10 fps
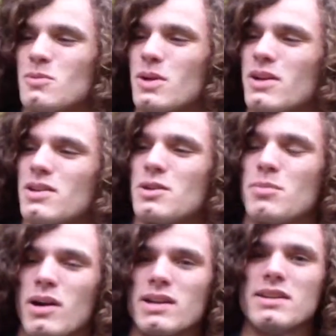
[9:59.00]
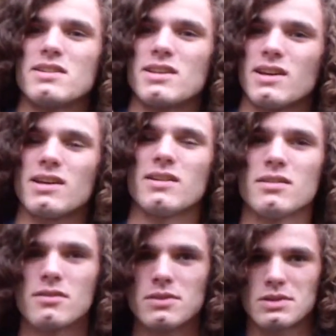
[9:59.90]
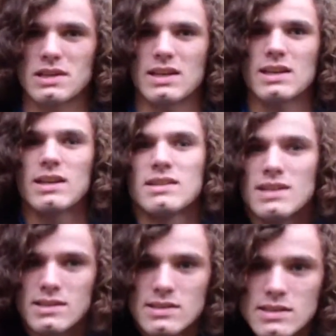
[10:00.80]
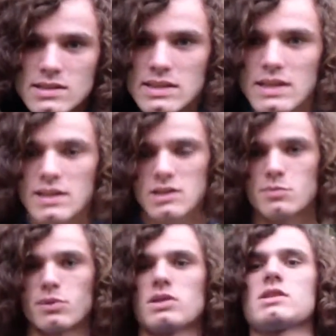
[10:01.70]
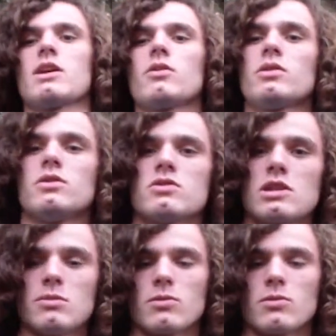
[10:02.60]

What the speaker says: where your body just kind of feels like it condenses and then it springs out and you just keep